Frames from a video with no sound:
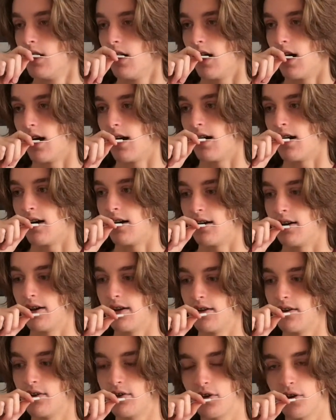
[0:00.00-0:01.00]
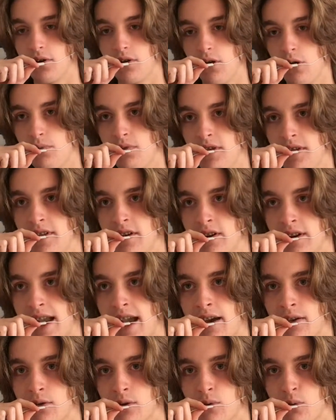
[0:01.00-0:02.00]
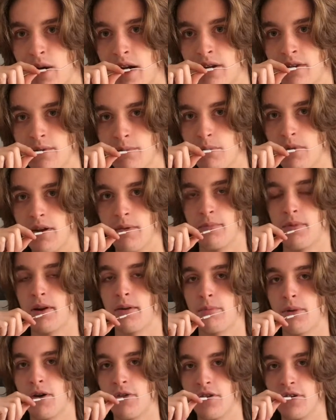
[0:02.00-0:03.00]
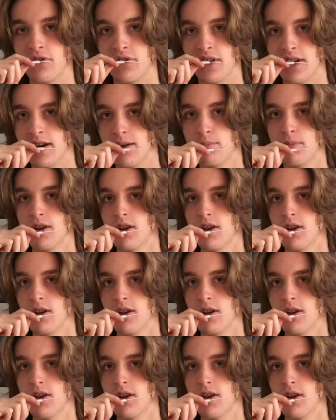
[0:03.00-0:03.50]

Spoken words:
So hopefully they're gathering around about this time.